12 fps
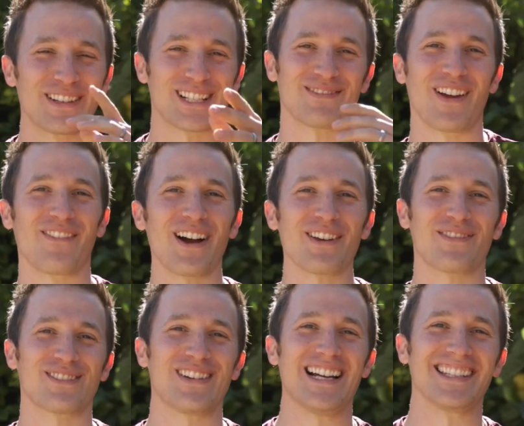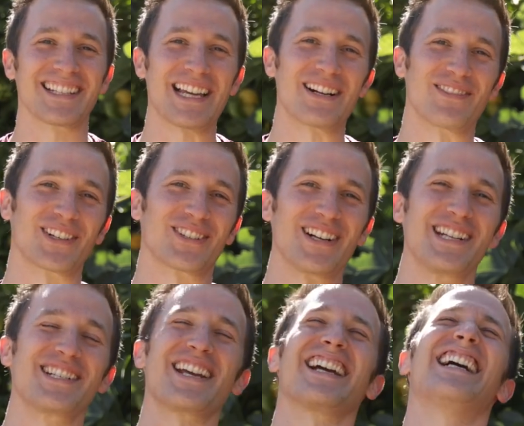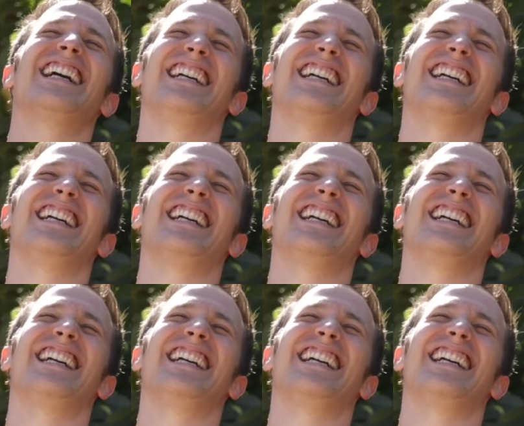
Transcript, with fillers: because my wife is behind the camera cringing.